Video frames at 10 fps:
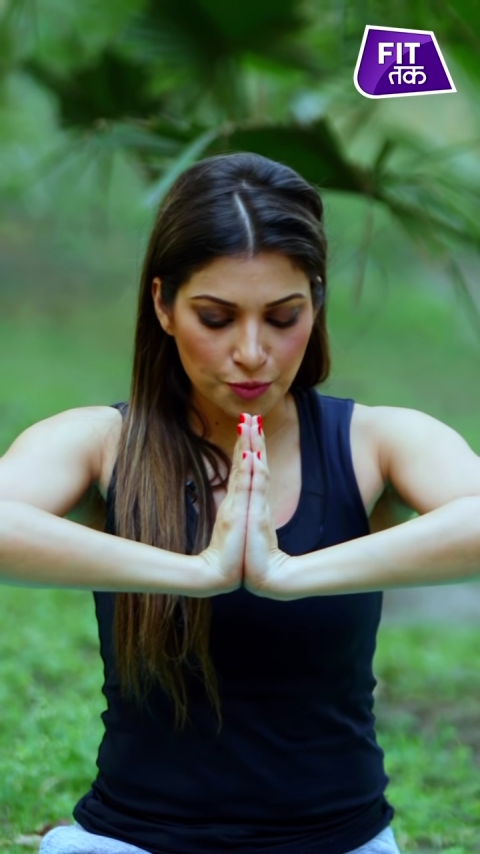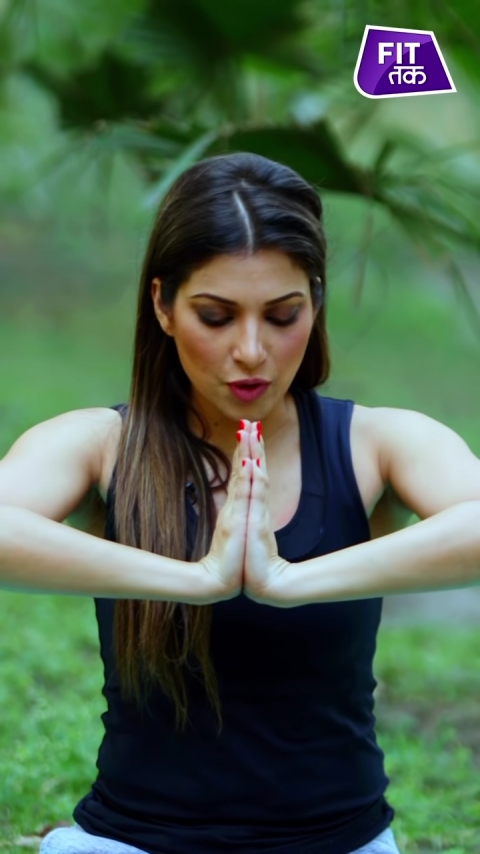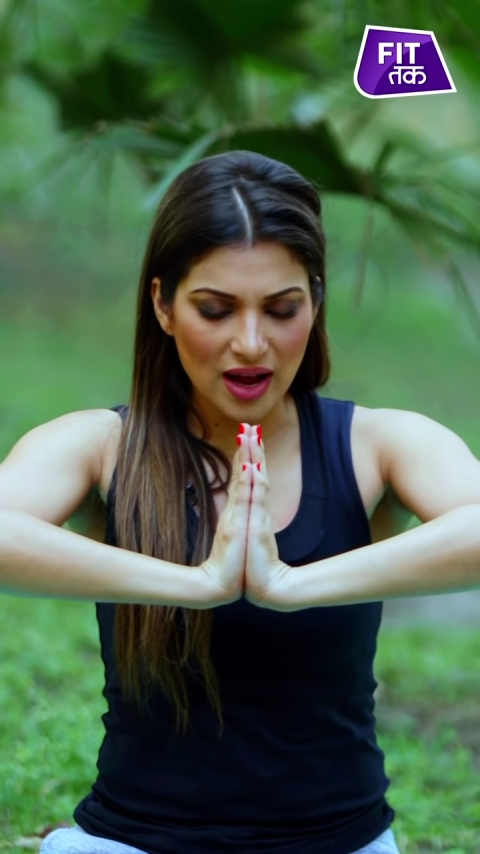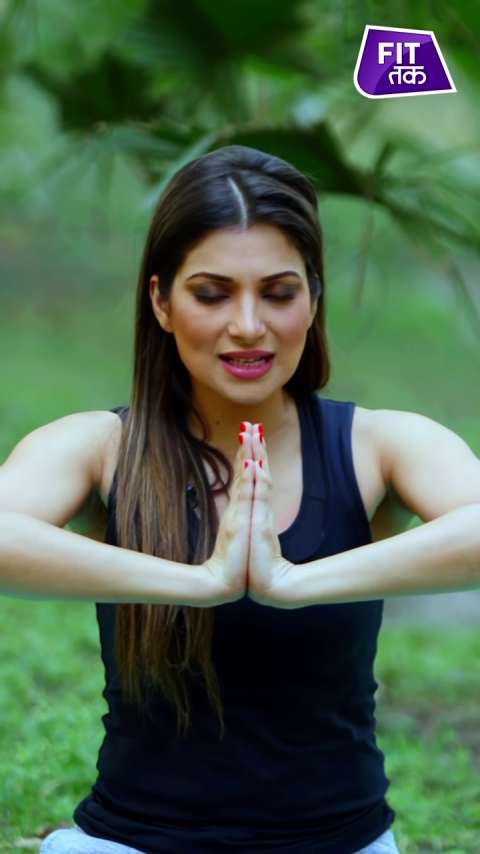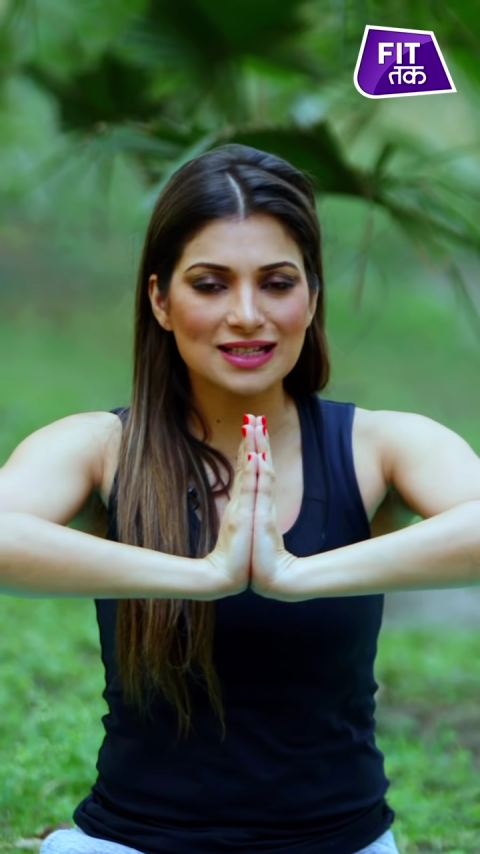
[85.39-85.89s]

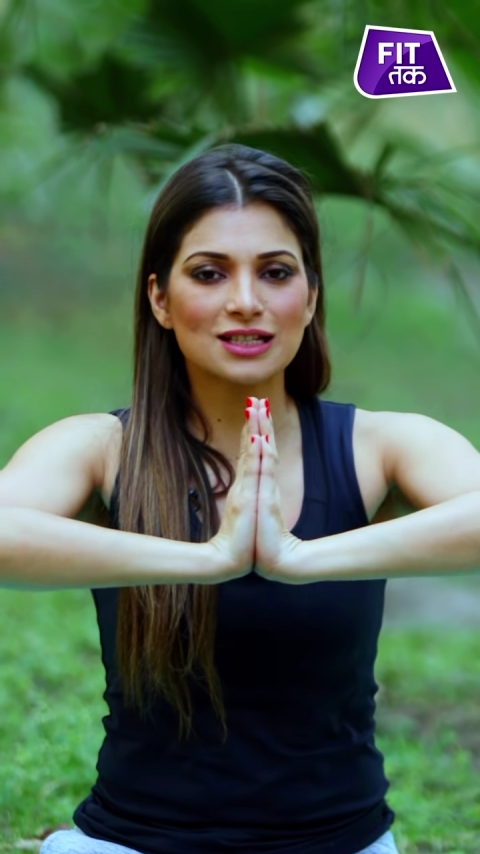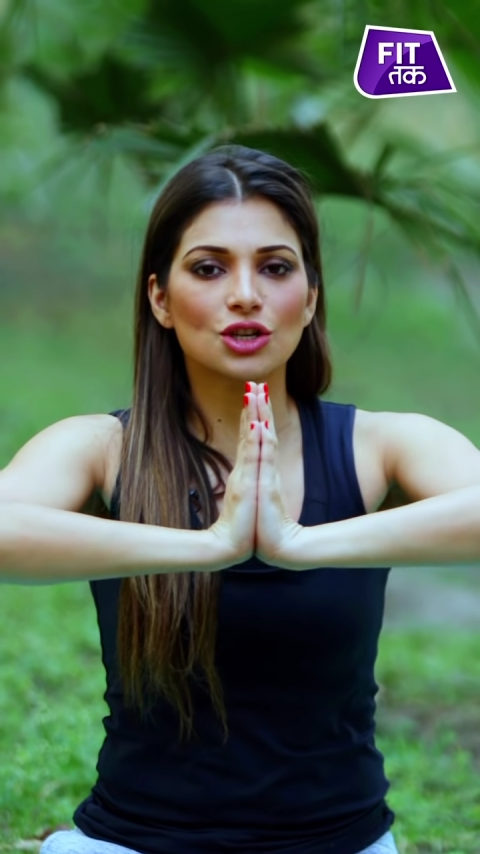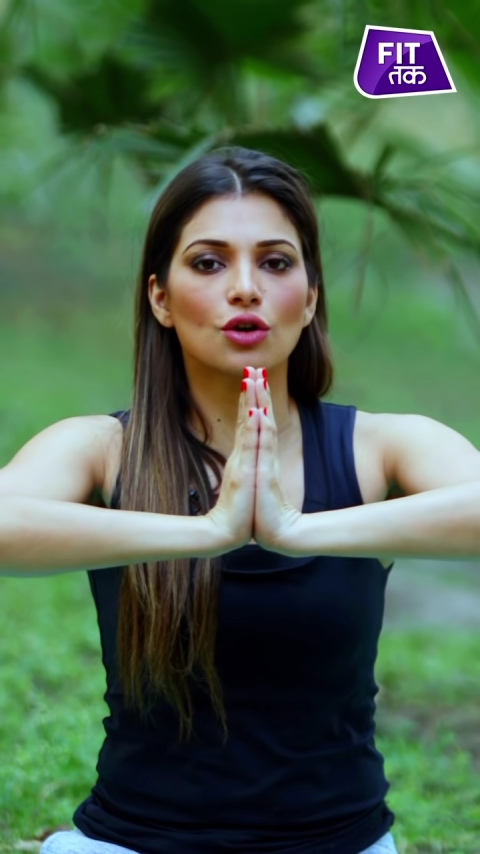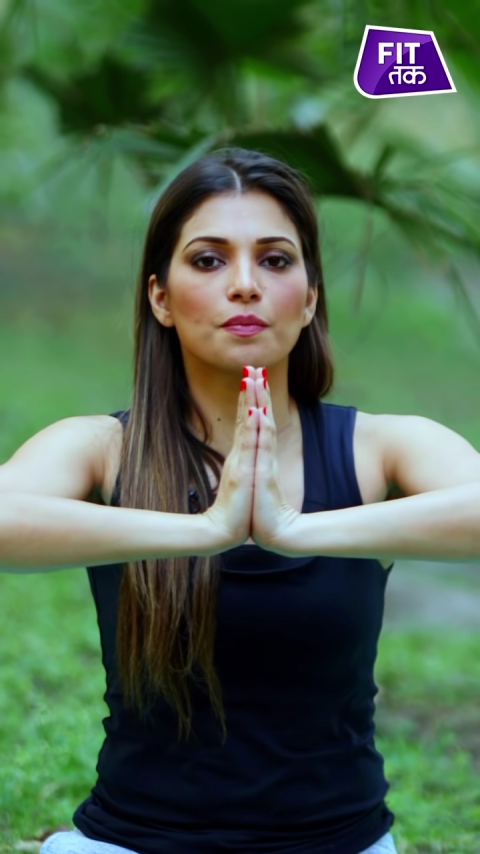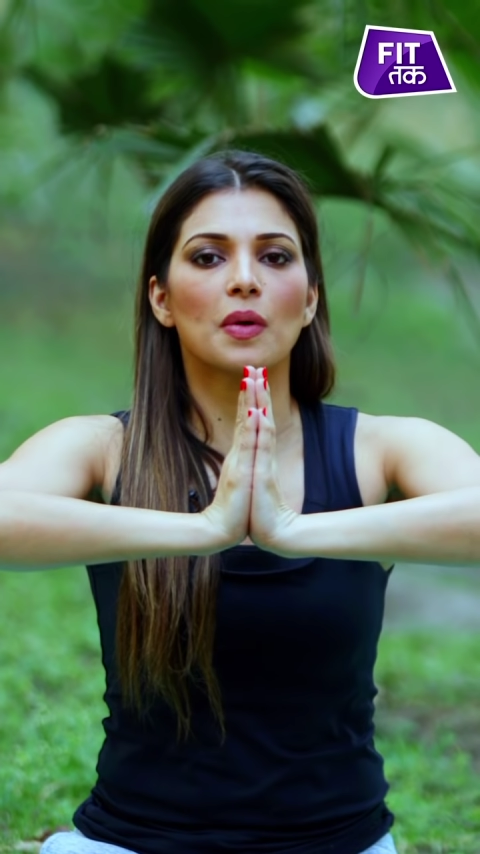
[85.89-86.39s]
press
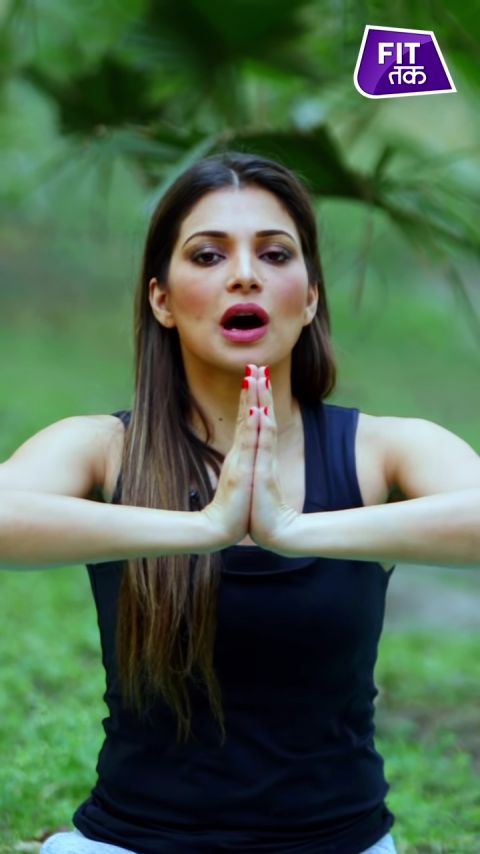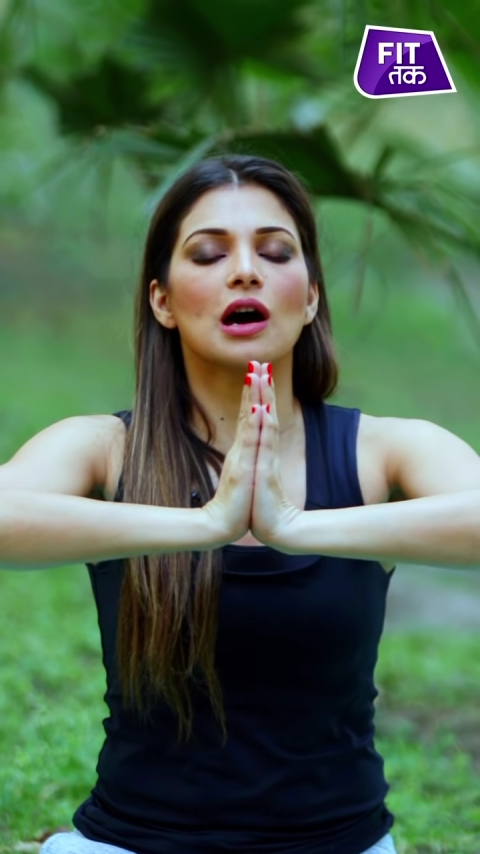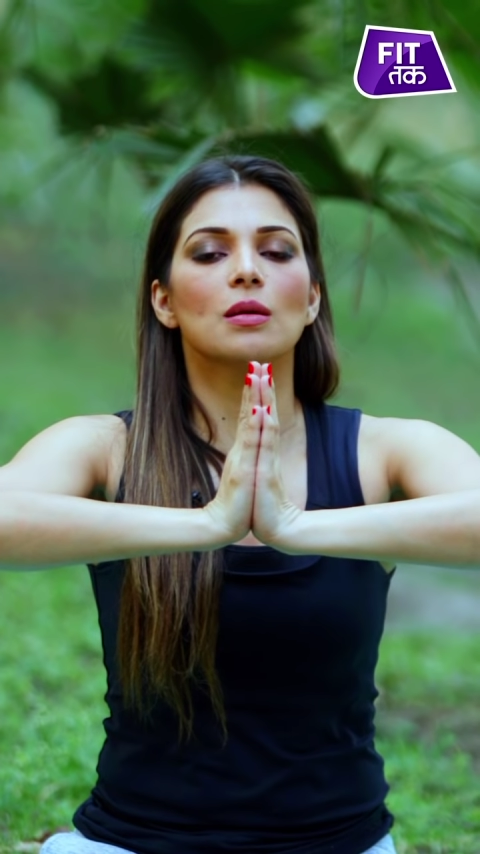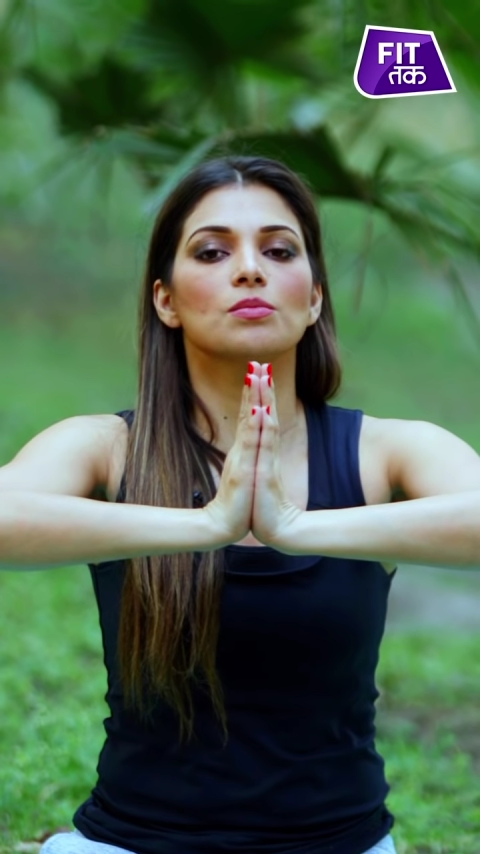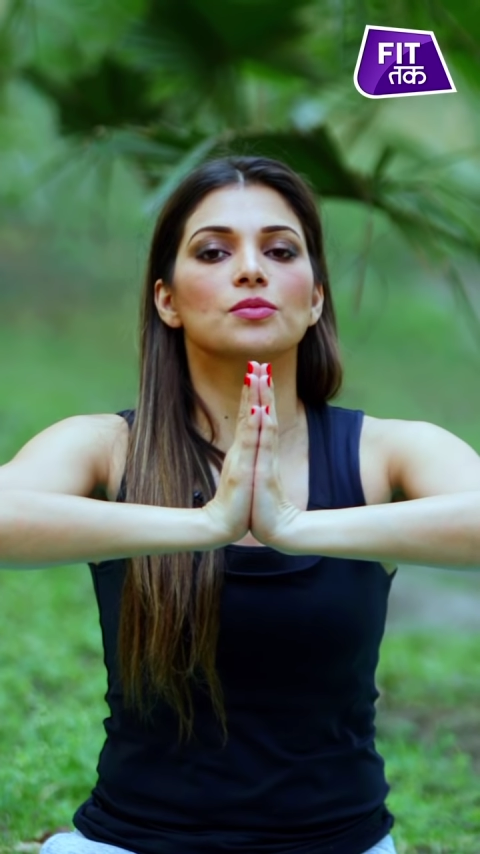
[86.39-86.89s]
your
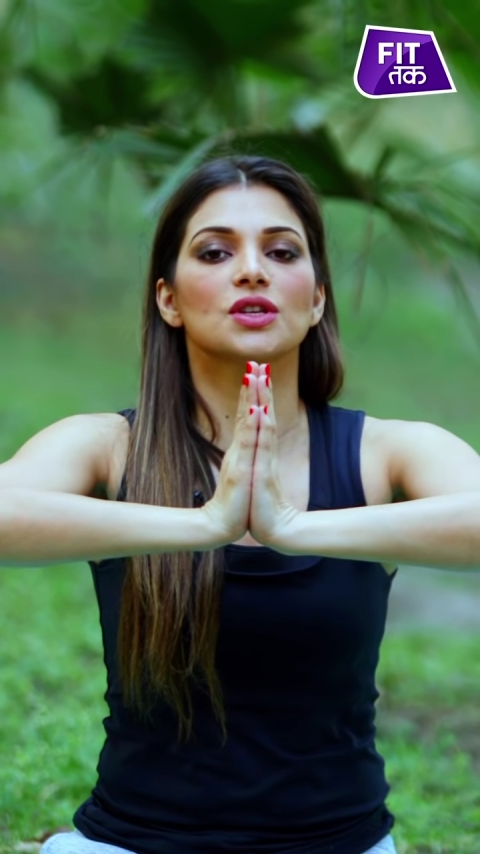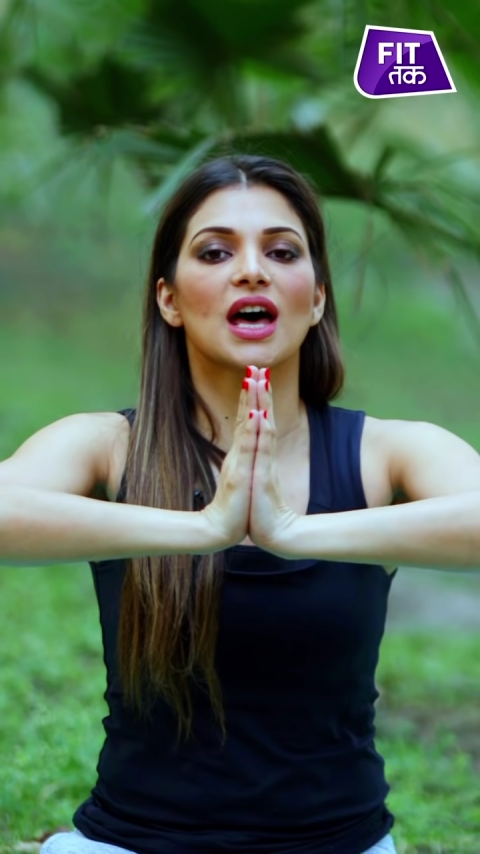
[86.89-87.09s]
palms